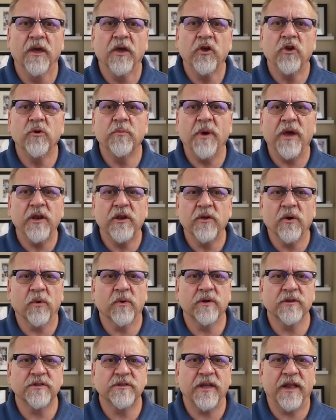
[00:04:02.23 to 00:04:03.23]
You may
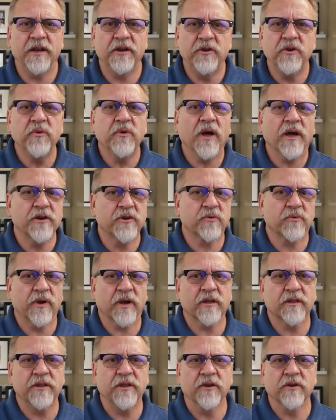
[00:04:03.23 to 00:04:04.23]
notice that I do not
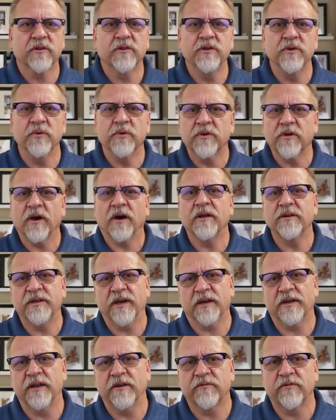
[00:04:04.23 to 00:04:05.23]
directly include
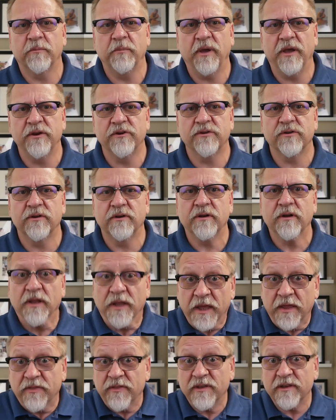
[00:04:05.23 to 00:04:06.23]
contact information
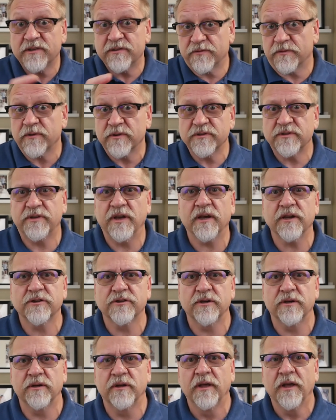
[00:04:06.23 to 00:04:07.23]
in this first
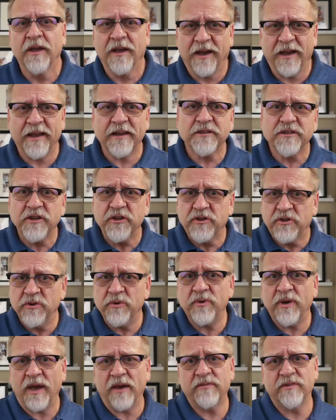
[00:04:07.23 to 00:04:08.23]
section. I actually
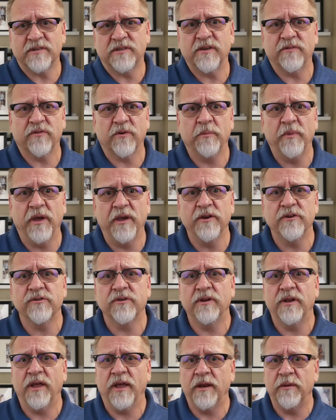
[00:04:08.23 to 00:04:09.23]
do have this
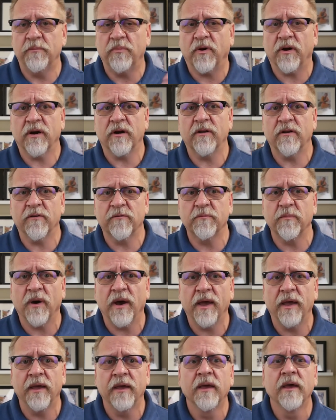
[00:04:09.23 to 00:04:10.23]
information in part of
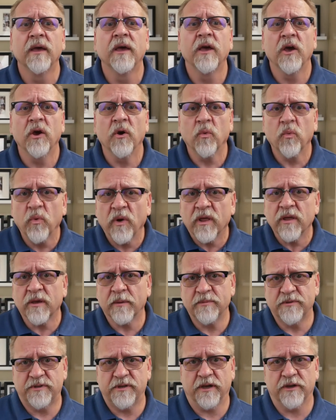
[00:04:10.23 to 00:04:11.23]
my
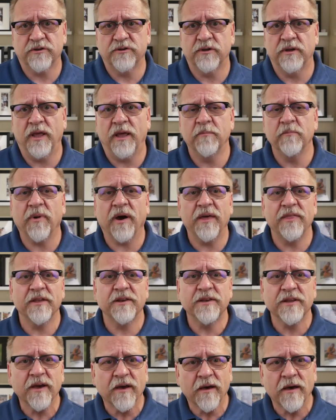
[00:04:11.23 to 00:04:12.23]
welcome section, and by the
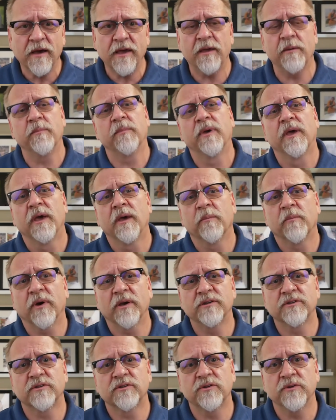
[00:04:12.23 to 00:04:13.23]
time my
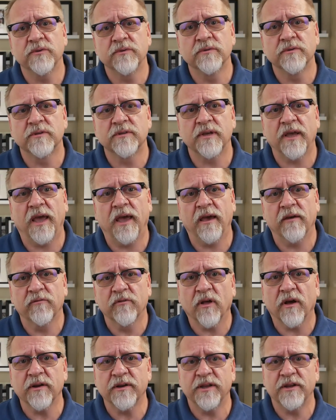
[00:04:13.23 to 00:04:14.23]
students have
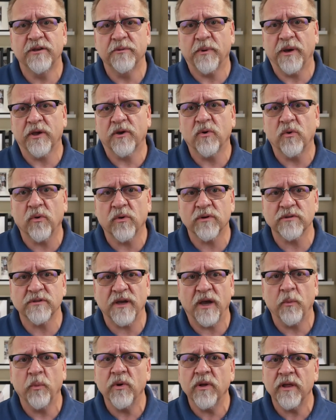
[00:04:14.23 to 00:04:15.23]
logged into my course,
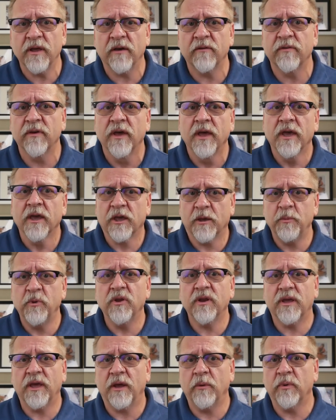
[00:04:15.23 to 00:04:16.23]
I will have
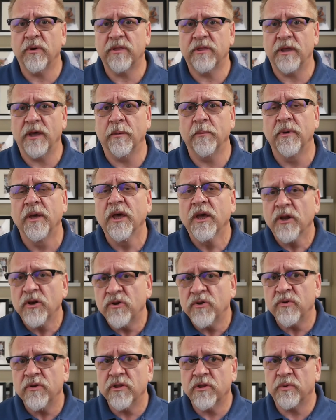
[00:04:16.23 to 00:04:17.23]
communicated with them
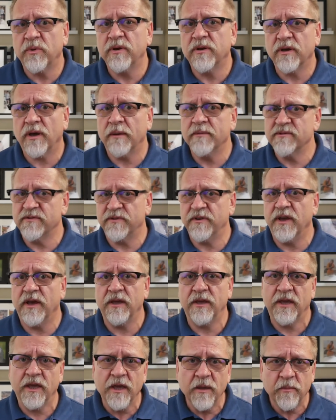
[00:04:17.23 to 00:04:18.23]
two to three times via
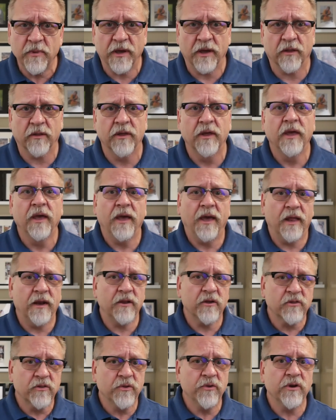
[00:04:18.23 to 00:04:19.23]
email and
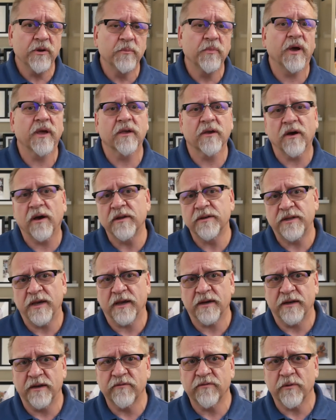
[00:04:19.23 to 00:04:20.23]
included my
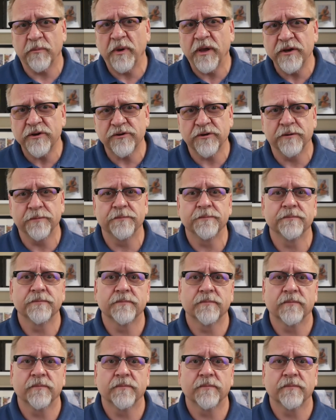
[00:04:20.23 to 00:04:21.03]
contact information.